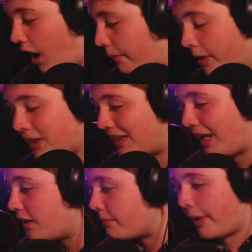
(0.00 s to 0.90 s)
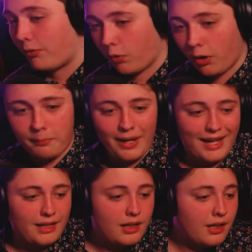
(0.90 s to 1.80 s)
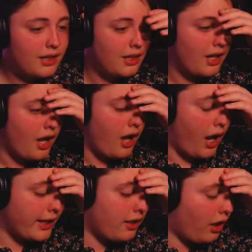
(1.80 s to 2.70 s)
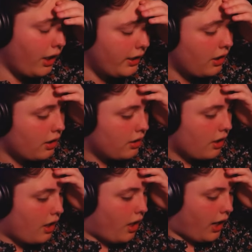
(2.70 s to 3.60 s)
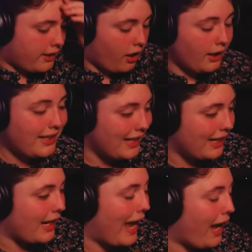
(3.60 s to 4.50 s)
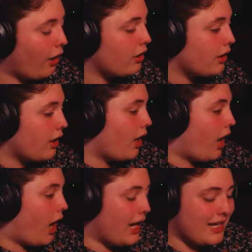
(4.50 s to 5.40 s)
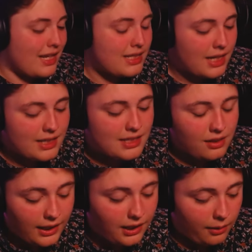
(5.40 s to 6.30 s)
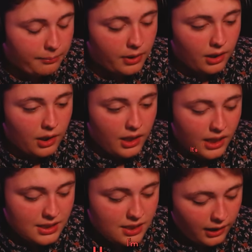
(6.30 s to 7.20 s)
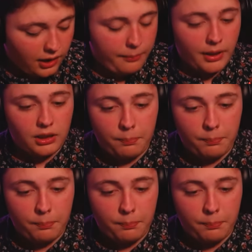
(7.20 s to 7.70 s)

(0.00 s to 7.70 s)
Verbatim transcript: I'm at the end of my rope, man. I can't, I can't get it out. It's, it's like I'm, it's like I'm at